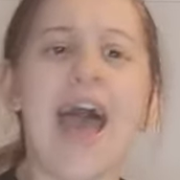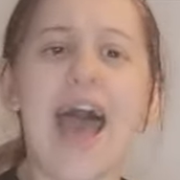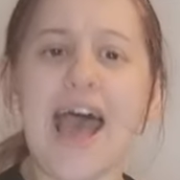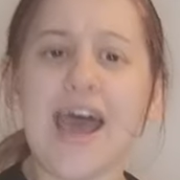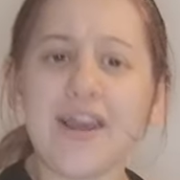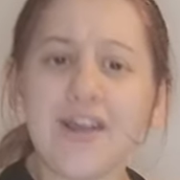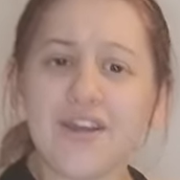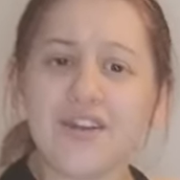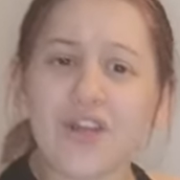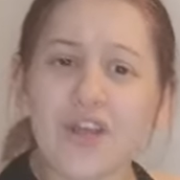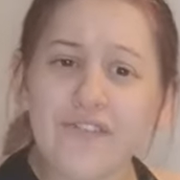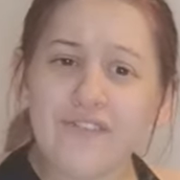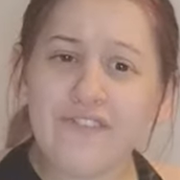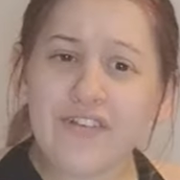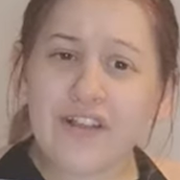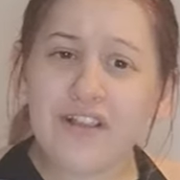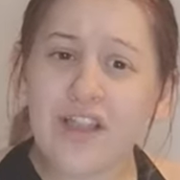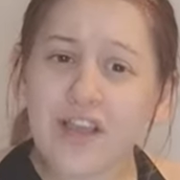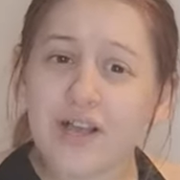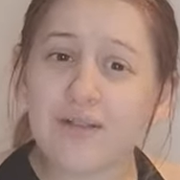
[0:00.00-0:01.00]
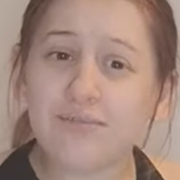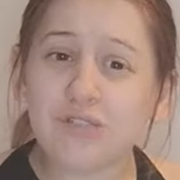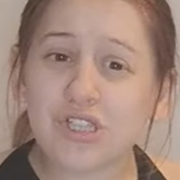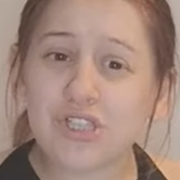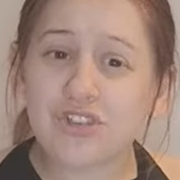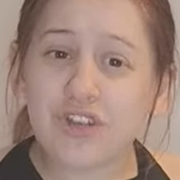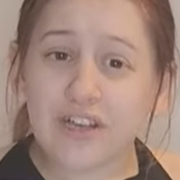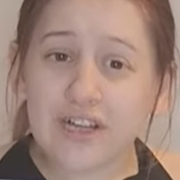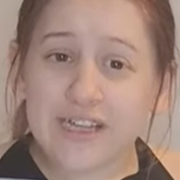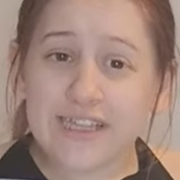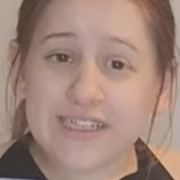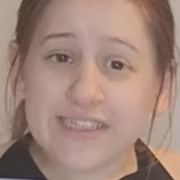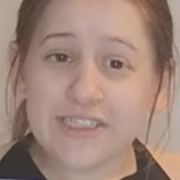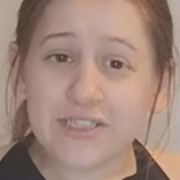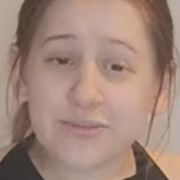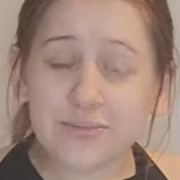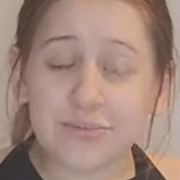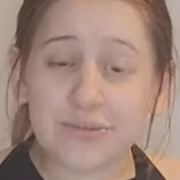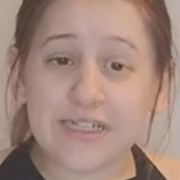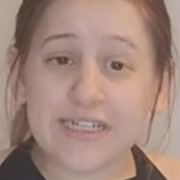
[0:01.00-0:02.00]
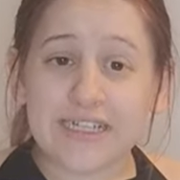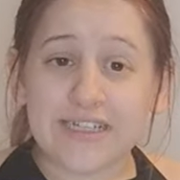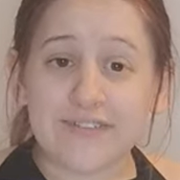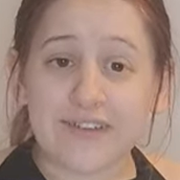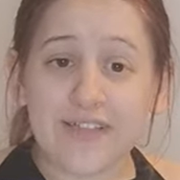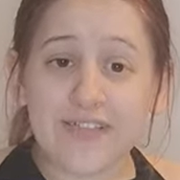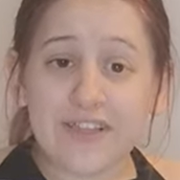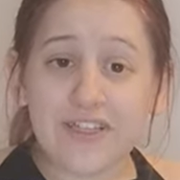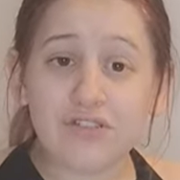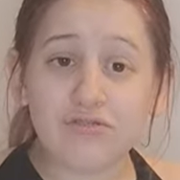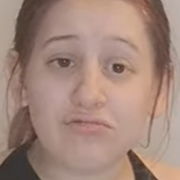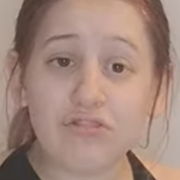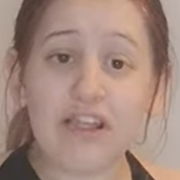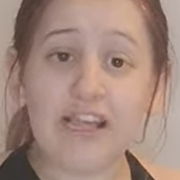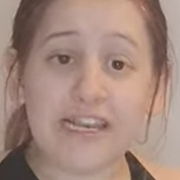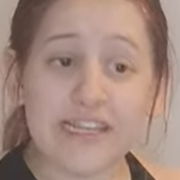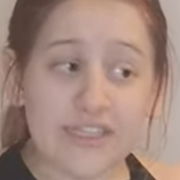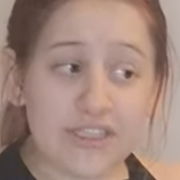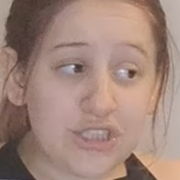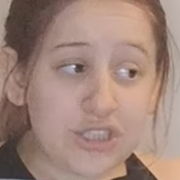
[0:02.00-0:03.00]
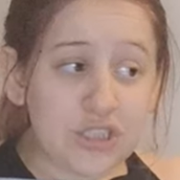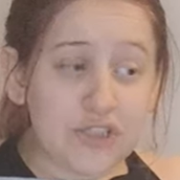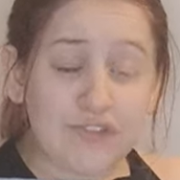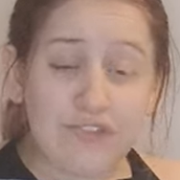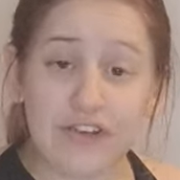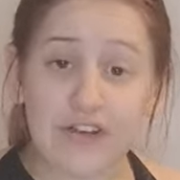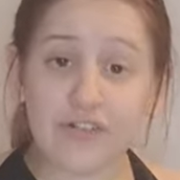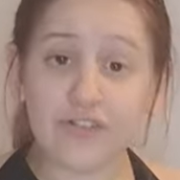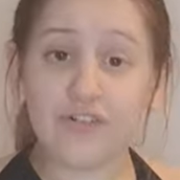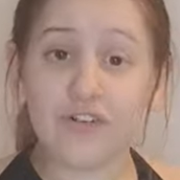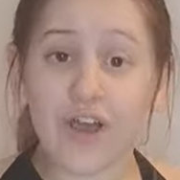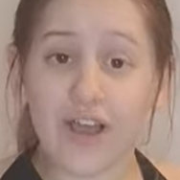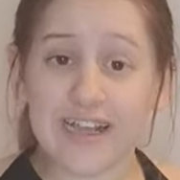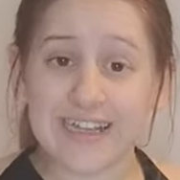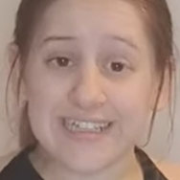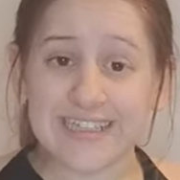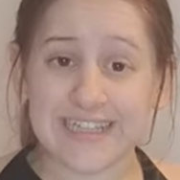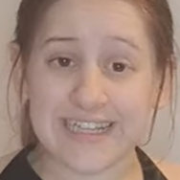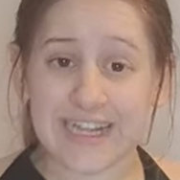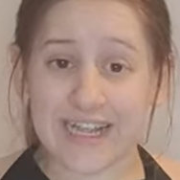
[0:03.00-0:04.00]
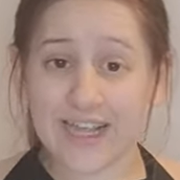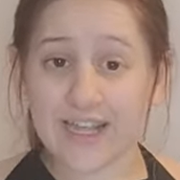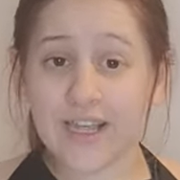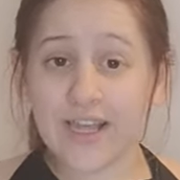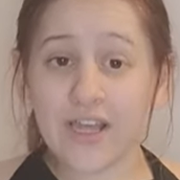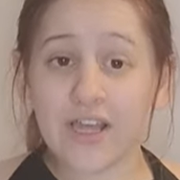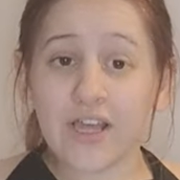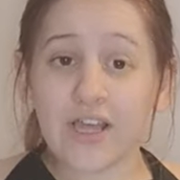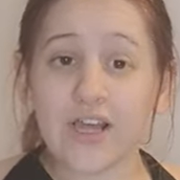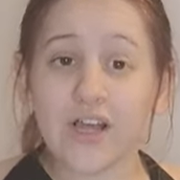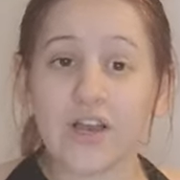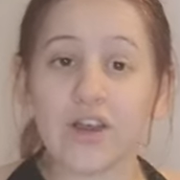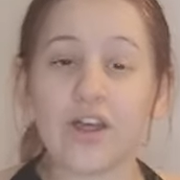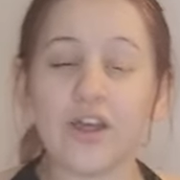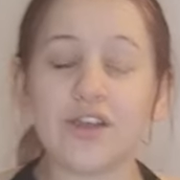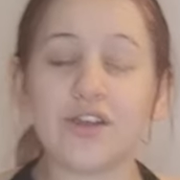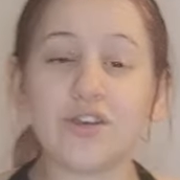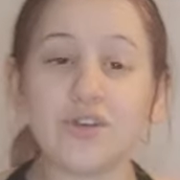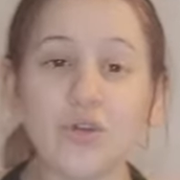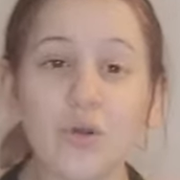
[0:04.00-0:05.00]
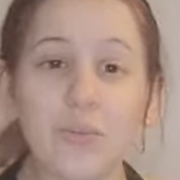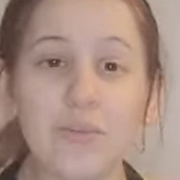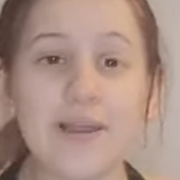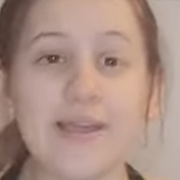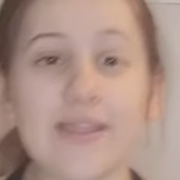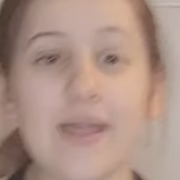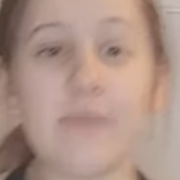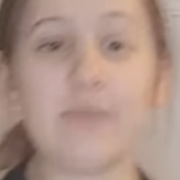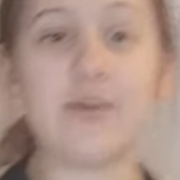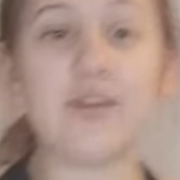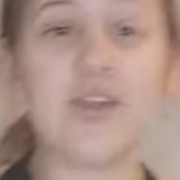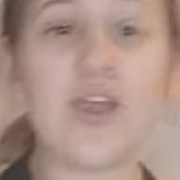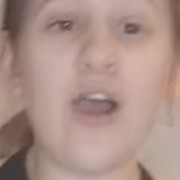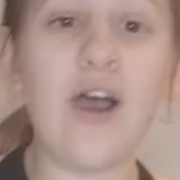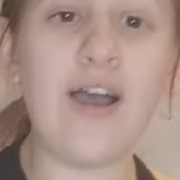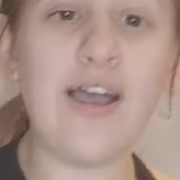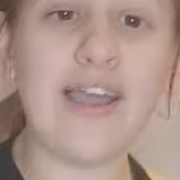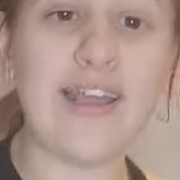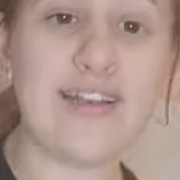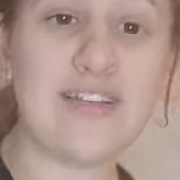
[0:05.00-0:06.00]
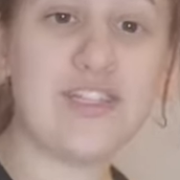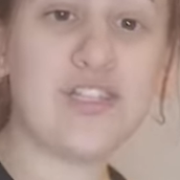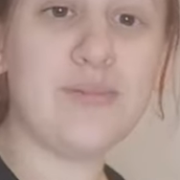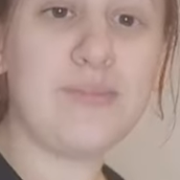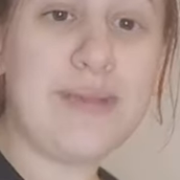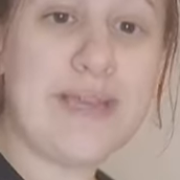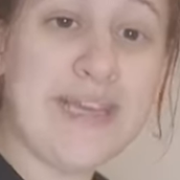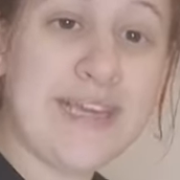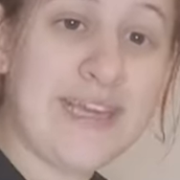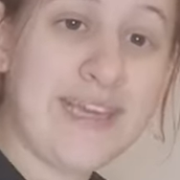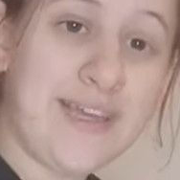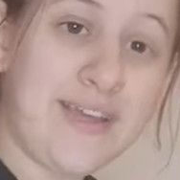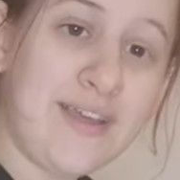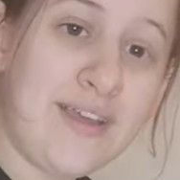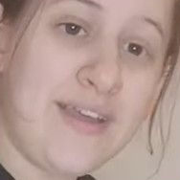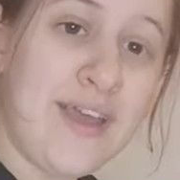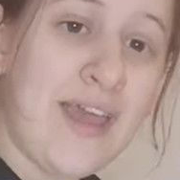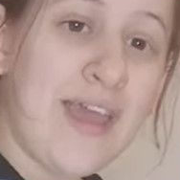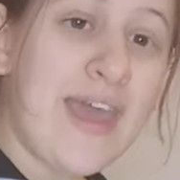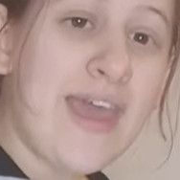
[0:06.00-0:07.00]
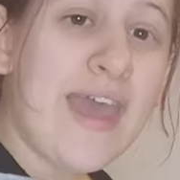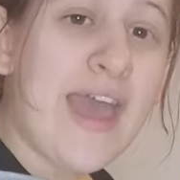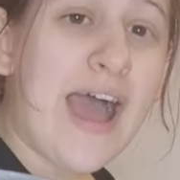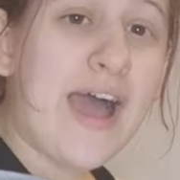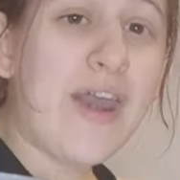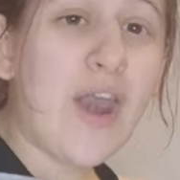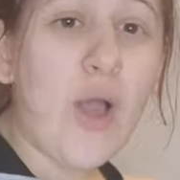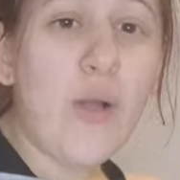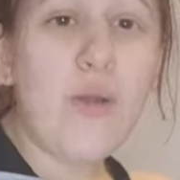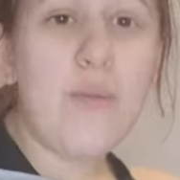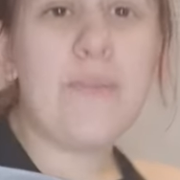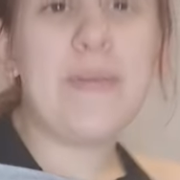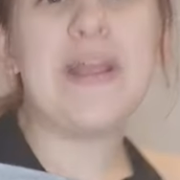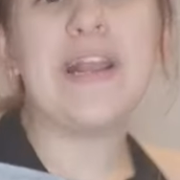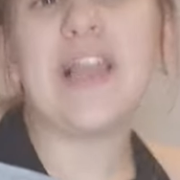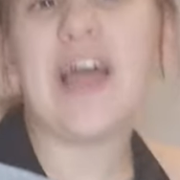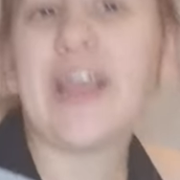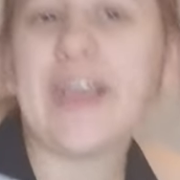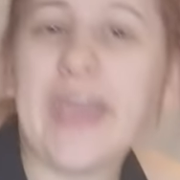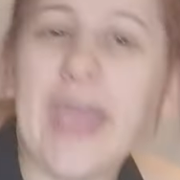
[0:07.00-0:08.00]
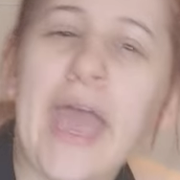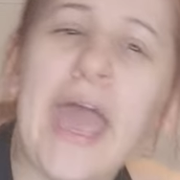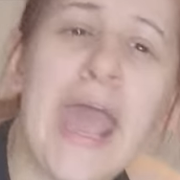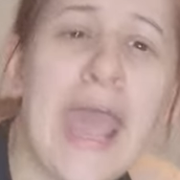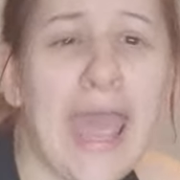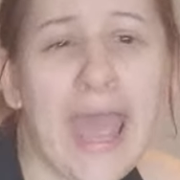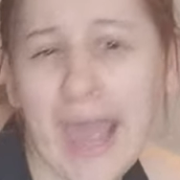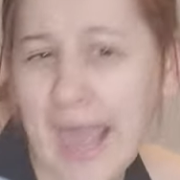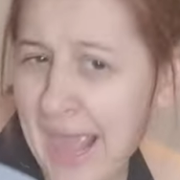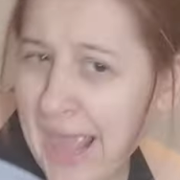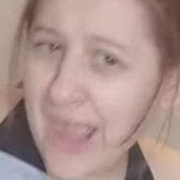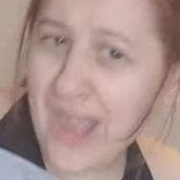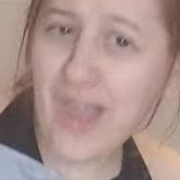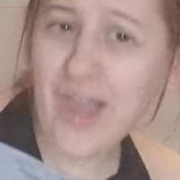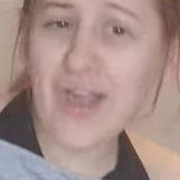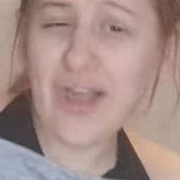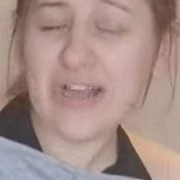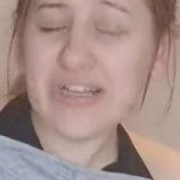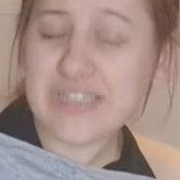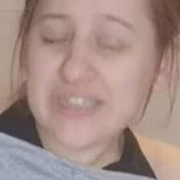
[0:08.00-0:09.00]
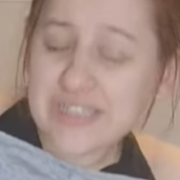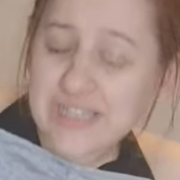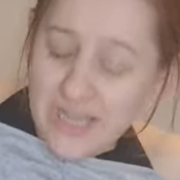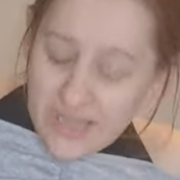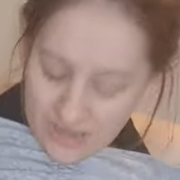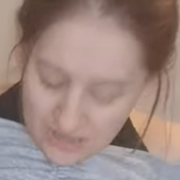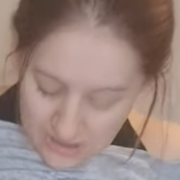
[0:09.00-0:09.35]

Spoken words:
And I don't feel like I'm struggling to breathe. And these really do feel nice here. Like, normally they would cut into me here. And I would be like, it hurts.